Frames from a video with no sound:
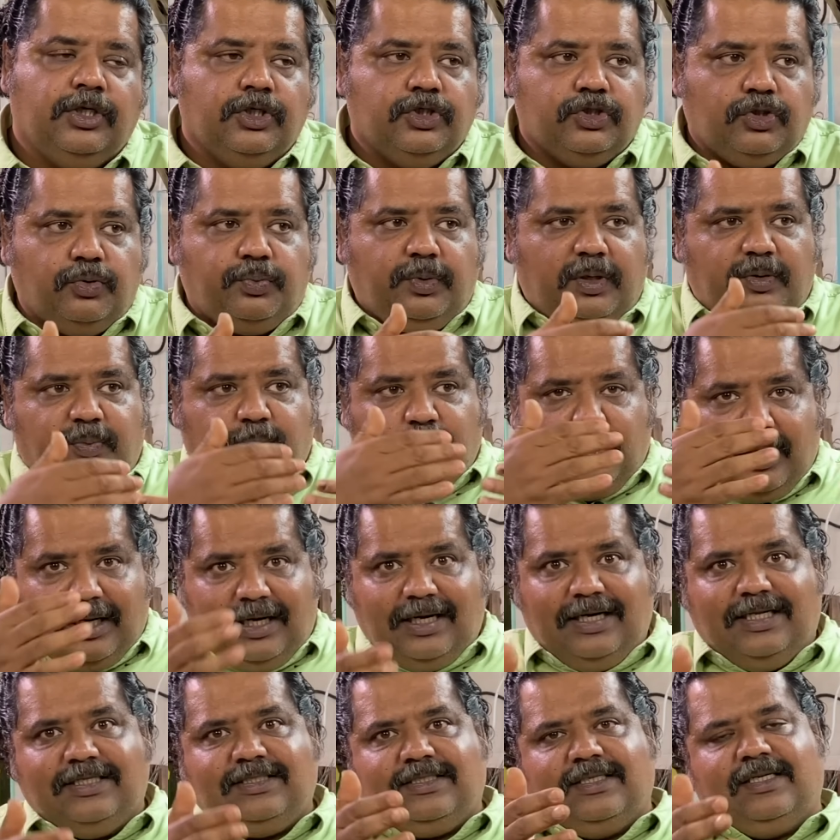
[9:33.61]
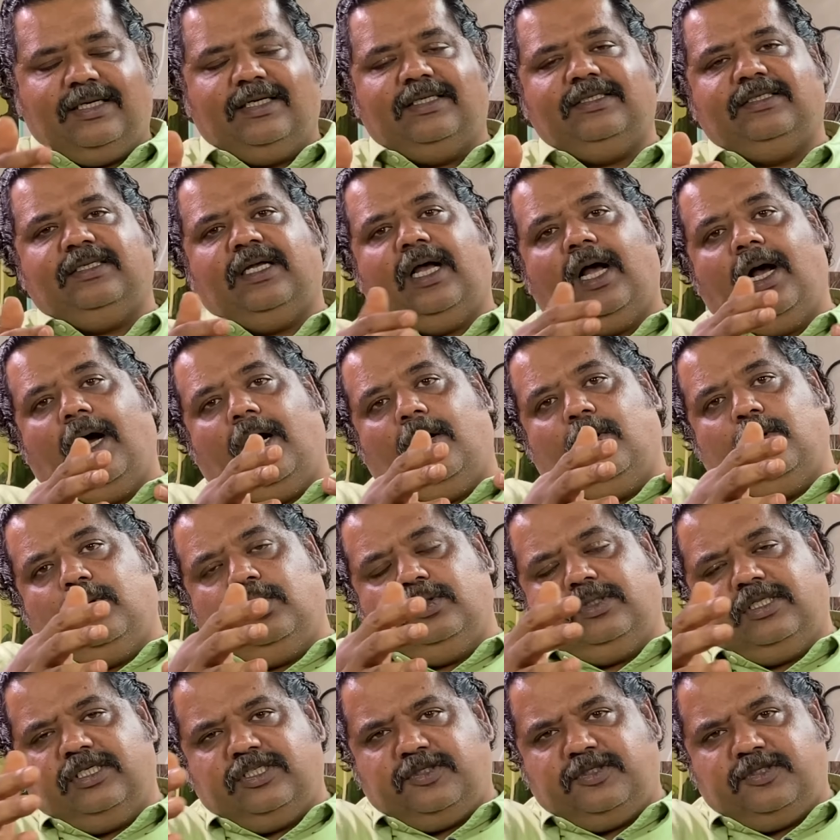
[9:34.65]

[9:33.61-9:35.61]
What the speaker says: So we will discuss how the